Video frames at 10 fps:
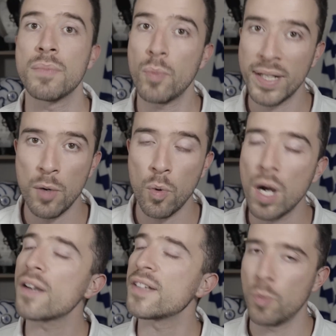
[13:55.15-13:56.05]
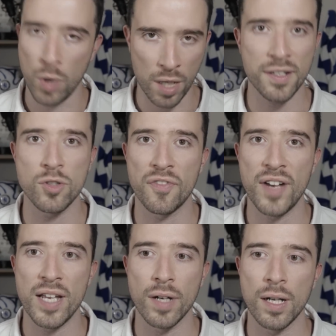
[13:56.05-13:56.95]
But when it works in your
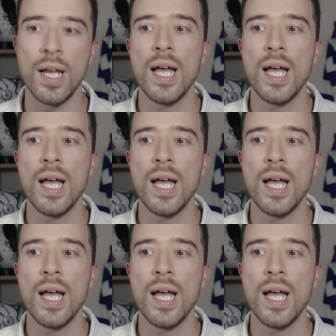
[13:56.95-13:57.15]
favour.